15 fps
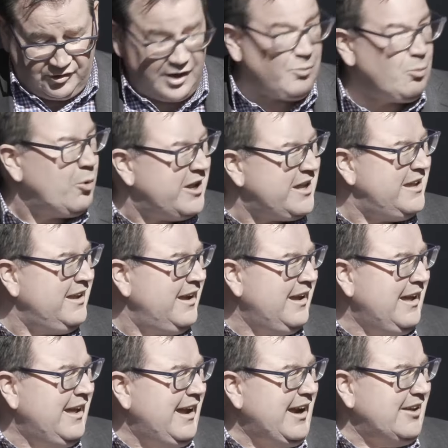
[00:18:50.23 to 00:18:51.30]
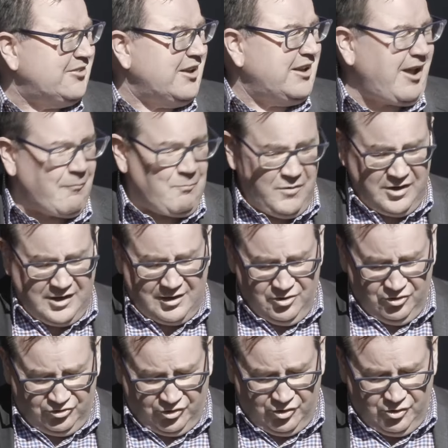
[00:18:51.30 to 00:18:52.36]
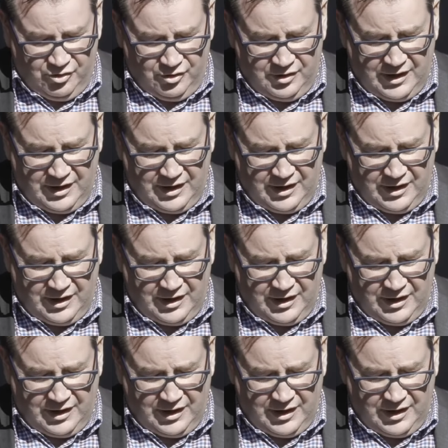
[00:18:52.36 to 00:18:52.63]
And we, as a government in turn,